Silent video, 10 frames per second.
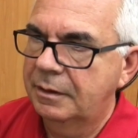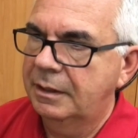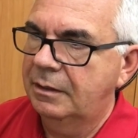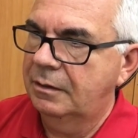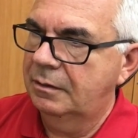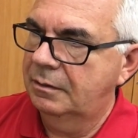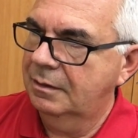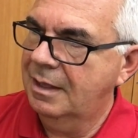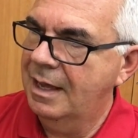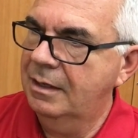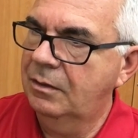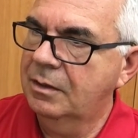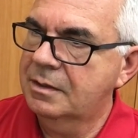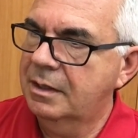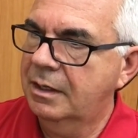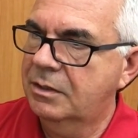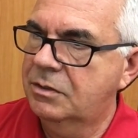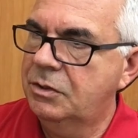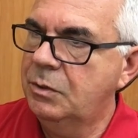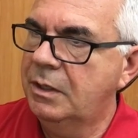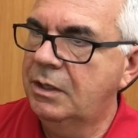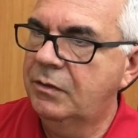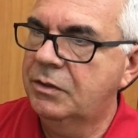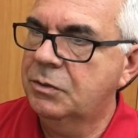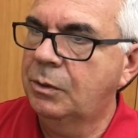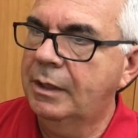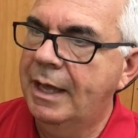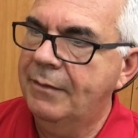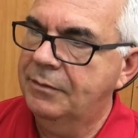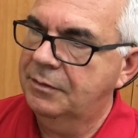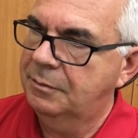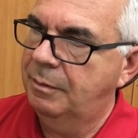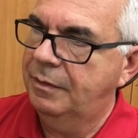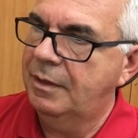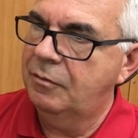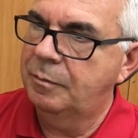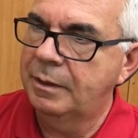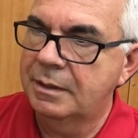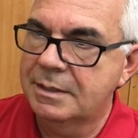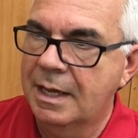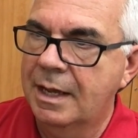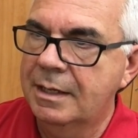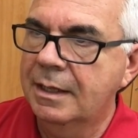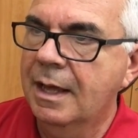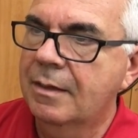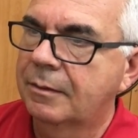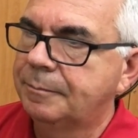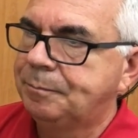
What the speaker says: It kind of looks like two individual Fs, but they've been tied together.